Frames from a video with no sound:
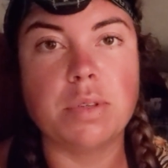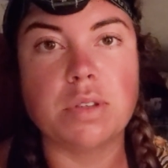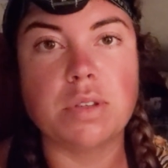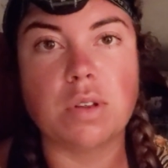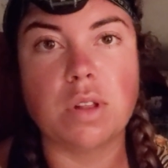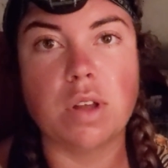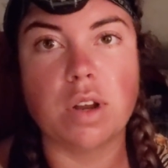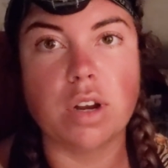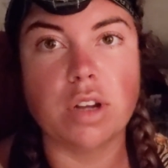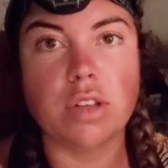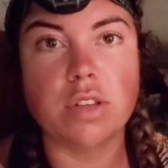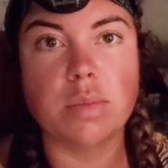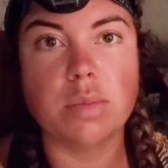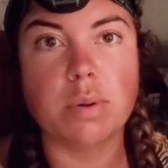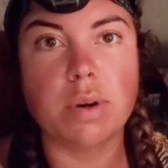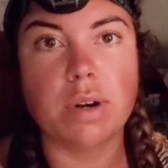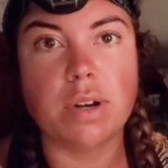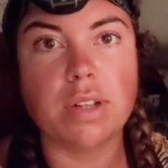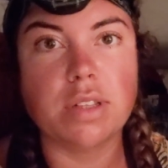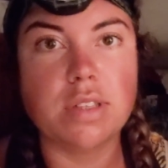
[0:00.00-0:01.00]
is no longer
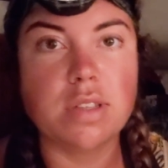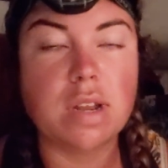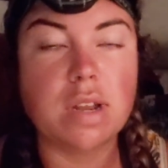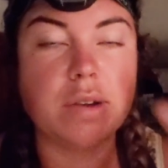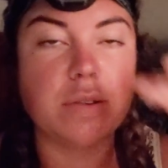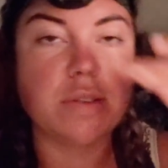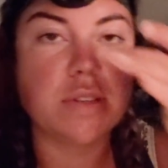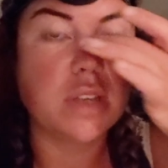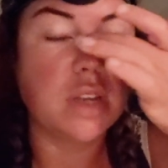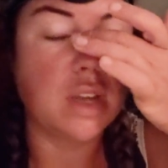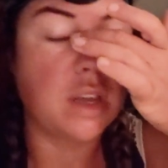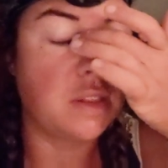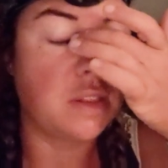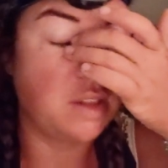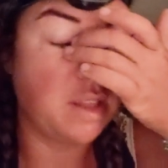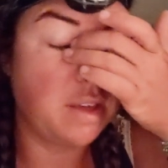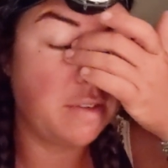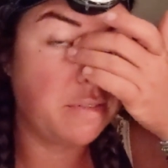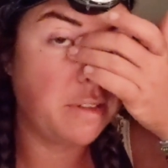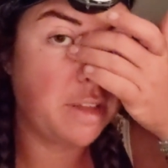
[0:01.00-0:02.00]
supported. So now I was sitting on
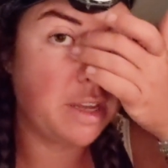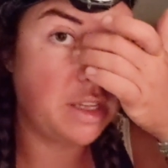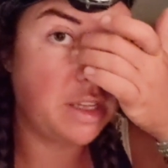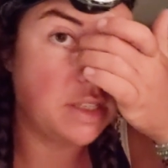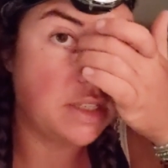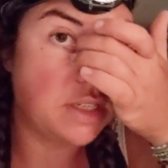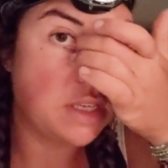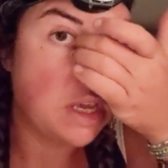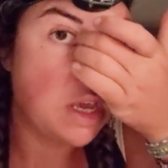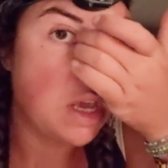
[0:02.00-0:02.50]
the lifelines,